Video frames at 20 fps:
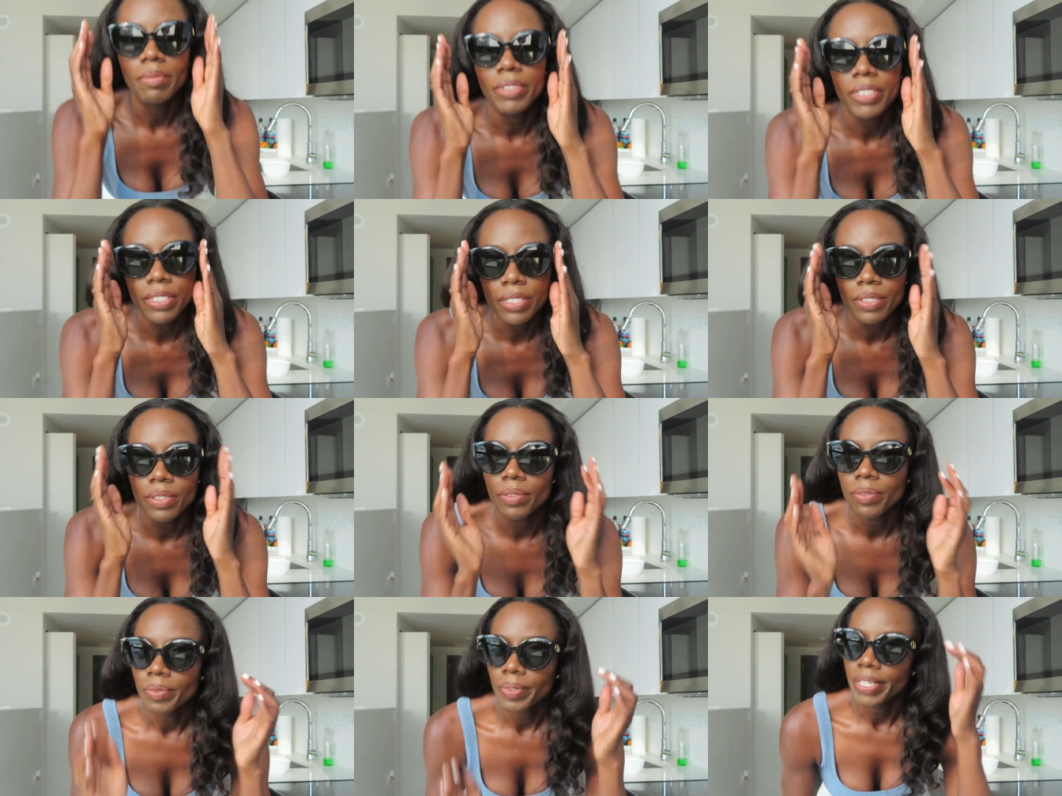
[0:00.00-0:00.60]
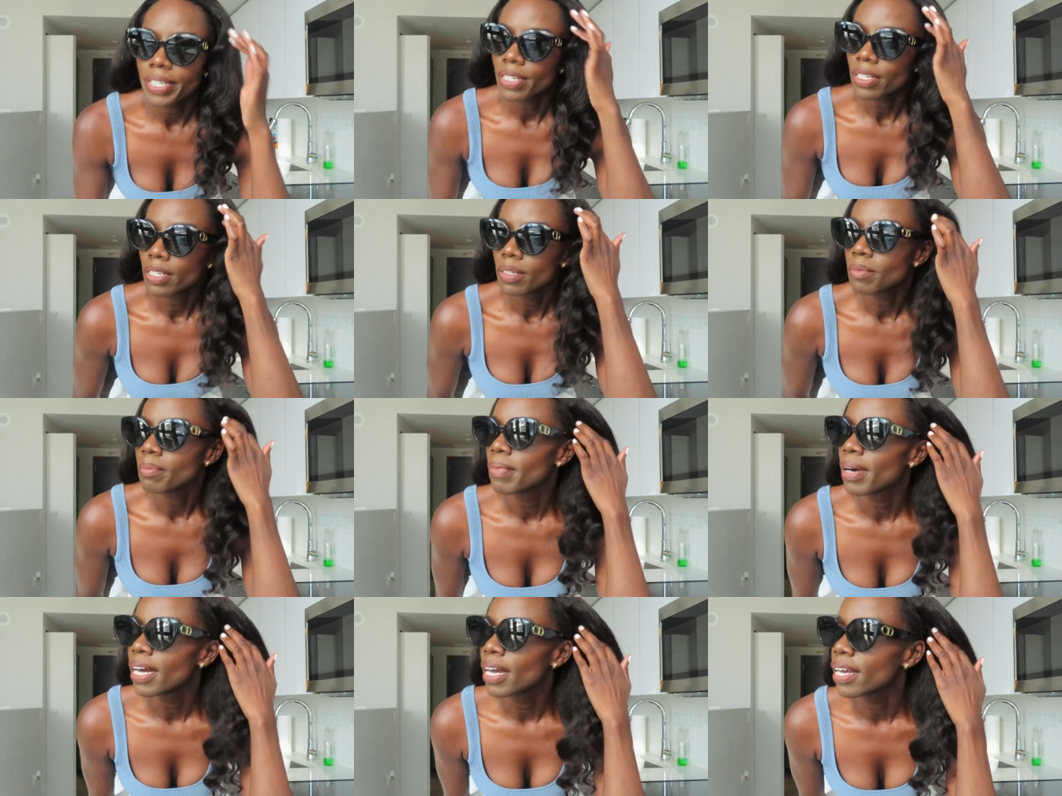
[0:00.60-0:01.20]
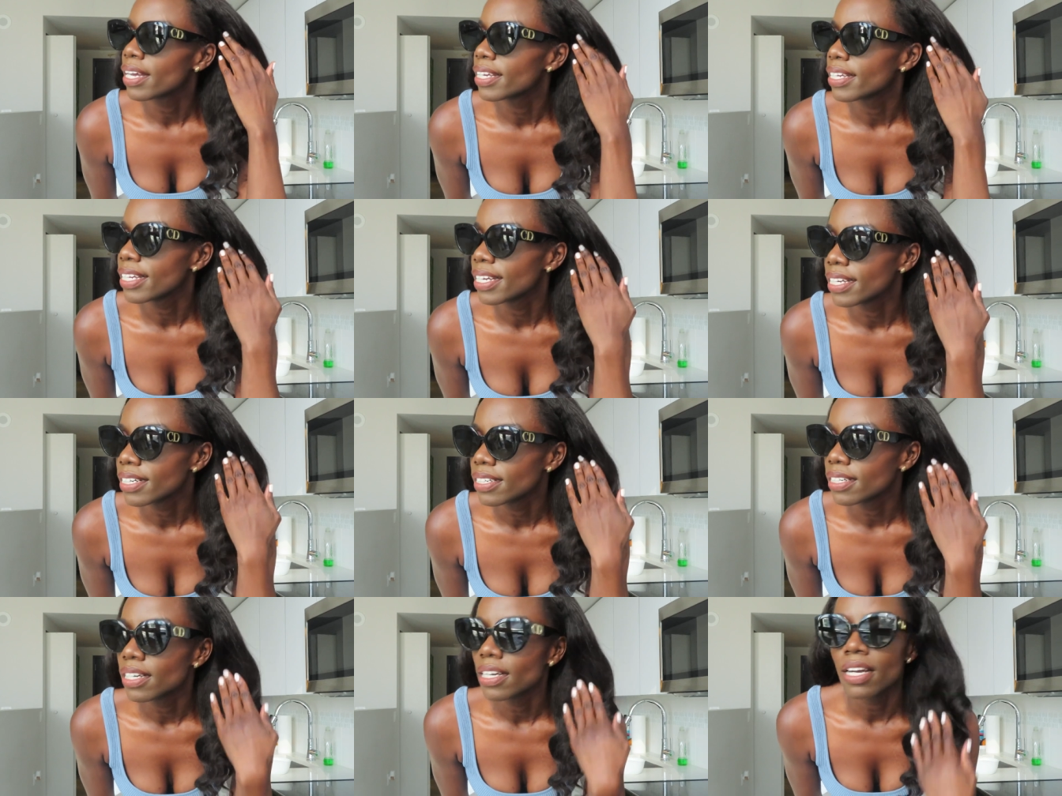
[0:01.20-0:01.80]
I'm just gonna wear
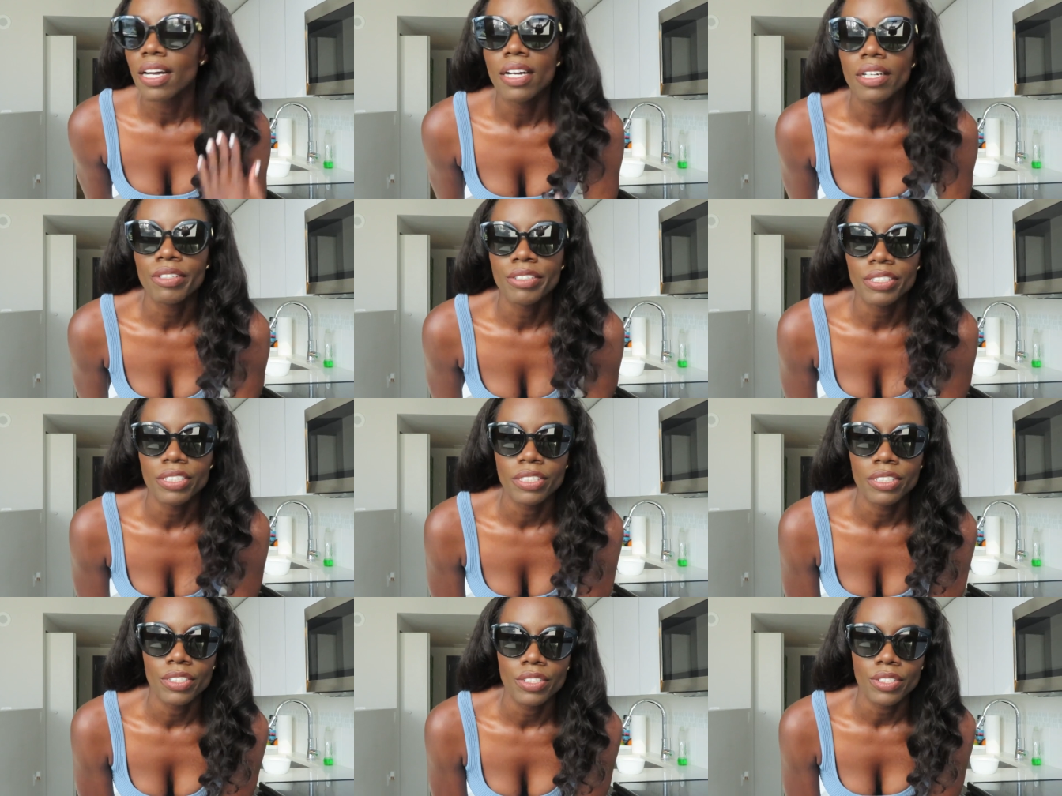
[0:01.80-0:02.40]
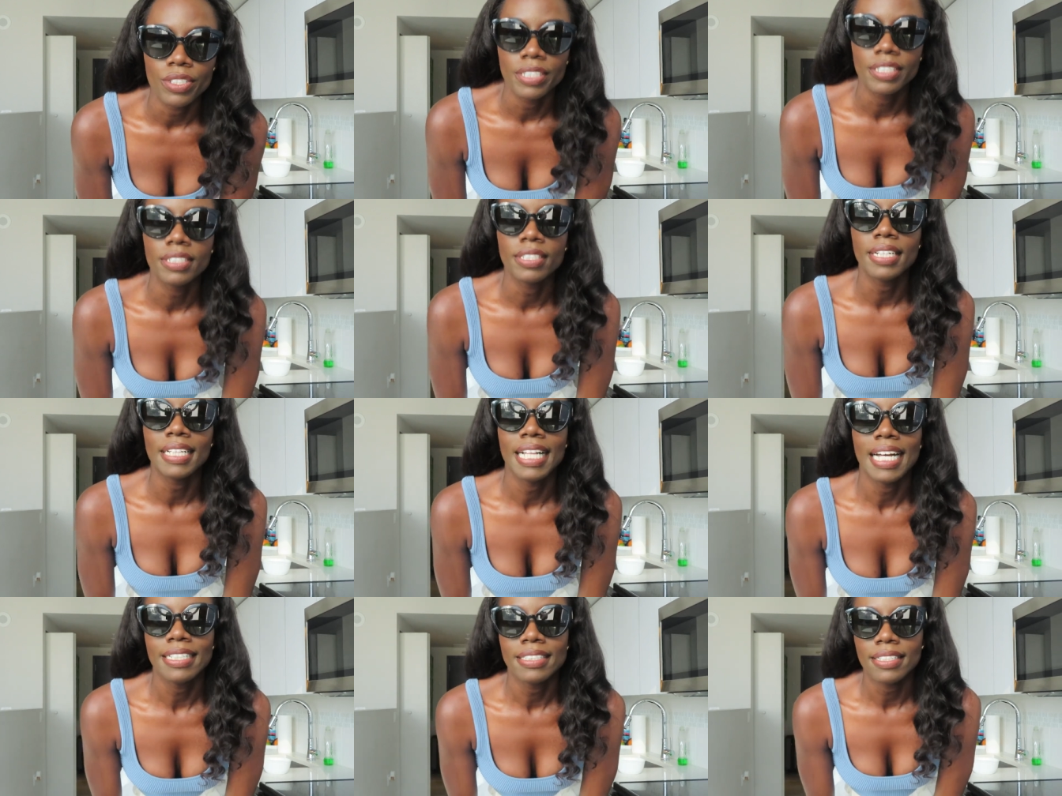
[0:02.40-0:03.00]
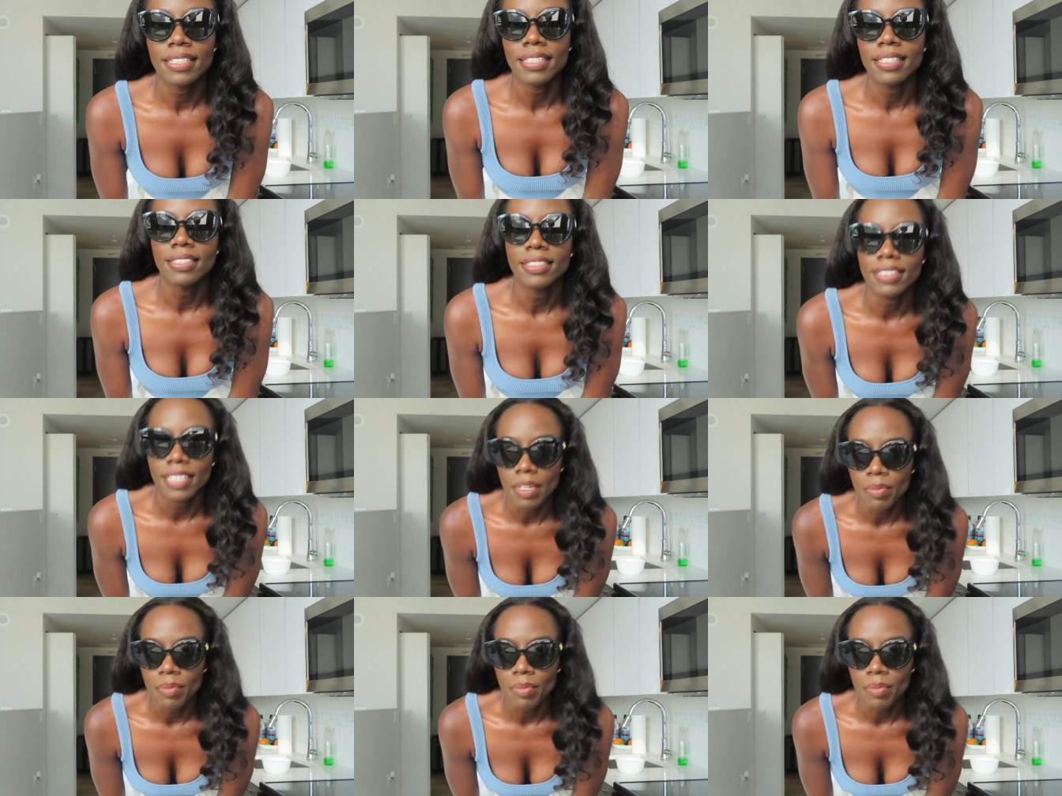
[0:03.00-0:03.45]
my Christian Dior sunglasses.